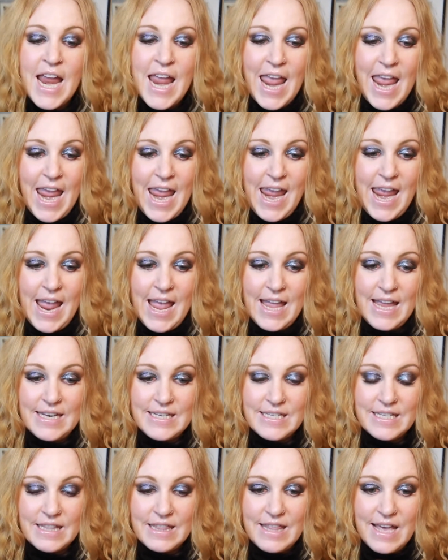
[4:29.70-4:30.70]

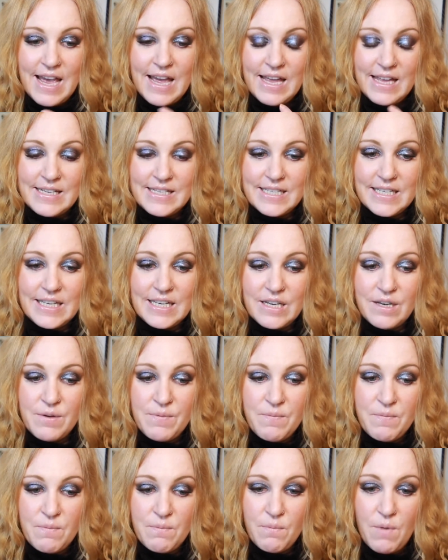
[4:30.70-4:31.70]
and that
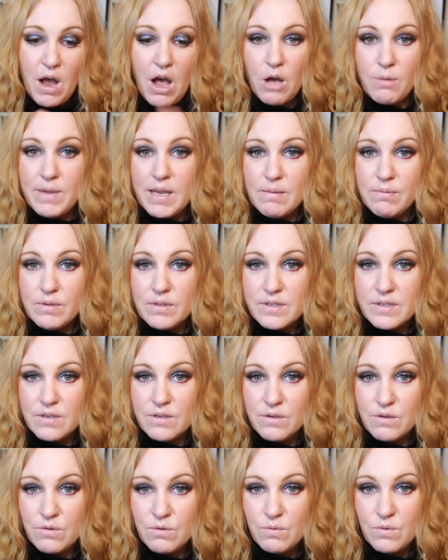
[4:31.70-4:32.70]
I'll be able
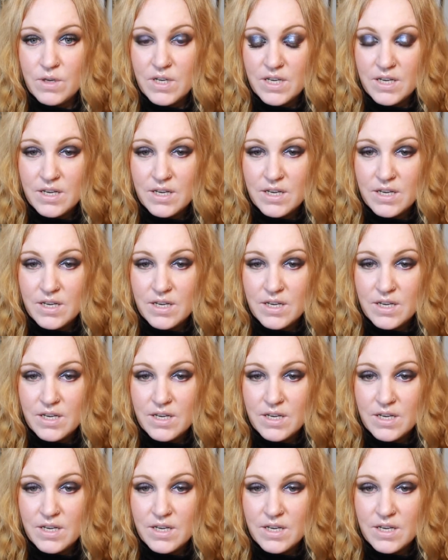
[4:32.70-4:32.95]
to